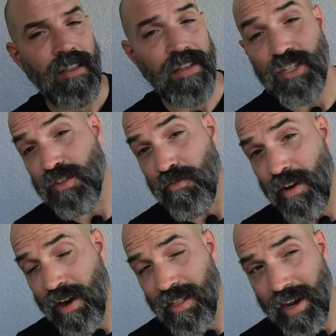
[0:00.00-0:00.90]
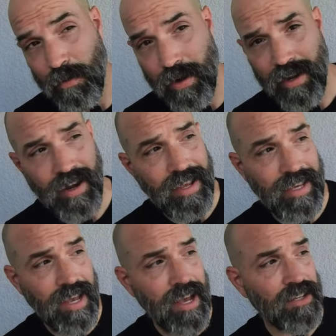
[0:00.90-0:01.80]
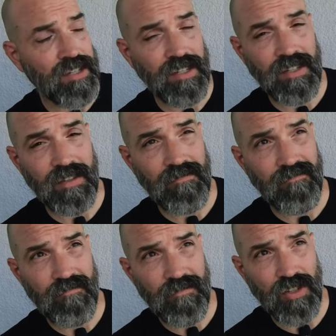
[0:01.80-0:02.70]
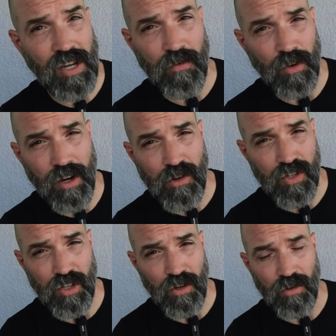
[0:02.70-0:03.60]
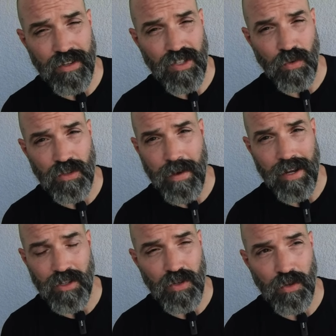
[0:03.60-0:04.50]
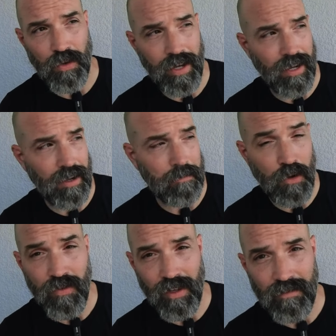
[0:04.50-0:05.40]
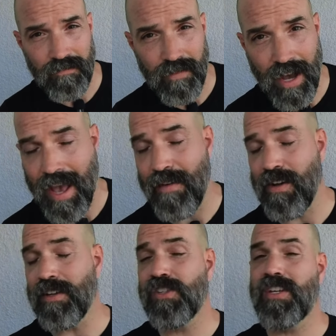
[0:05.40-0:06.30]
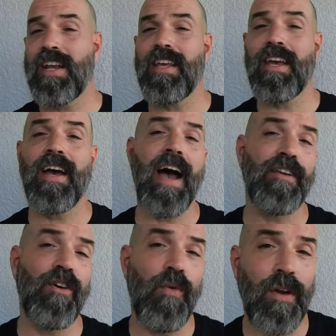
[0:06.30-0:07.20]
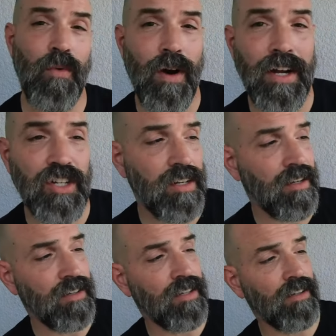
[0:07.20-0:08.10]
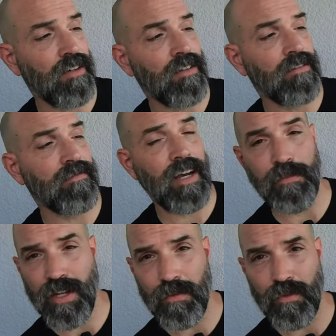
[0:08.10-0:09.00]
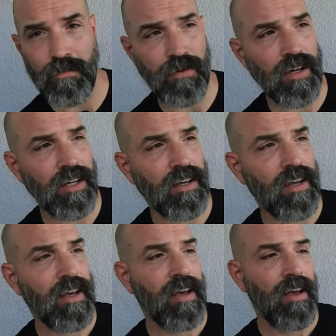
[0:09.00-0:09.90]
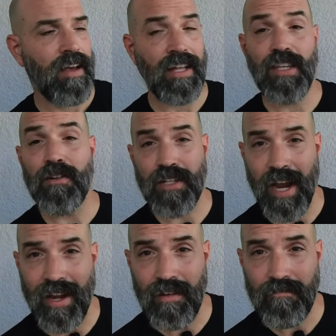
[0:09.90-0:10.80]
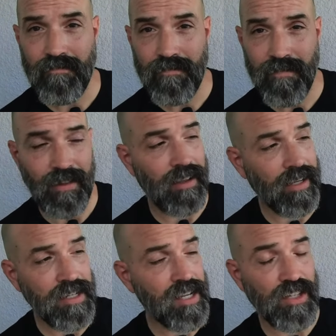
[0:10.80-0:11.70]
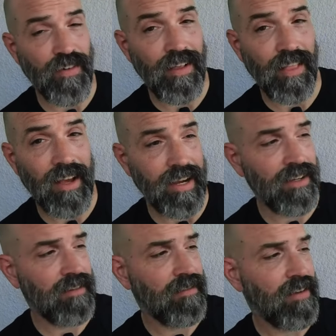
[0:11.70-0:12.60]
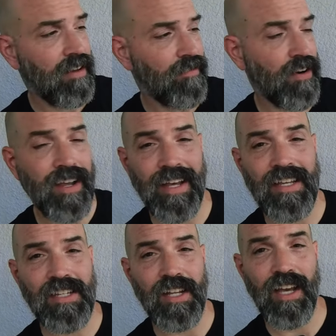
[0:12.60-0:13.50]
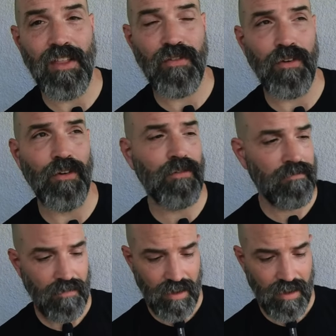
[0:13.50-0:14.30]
This is very light reading. I guess several years ago, this was made into a movie. I have not seen it yet. I don't want to watch it until I'm done with the book. It's entertaining. Like I said, it's very light, very easy to get through.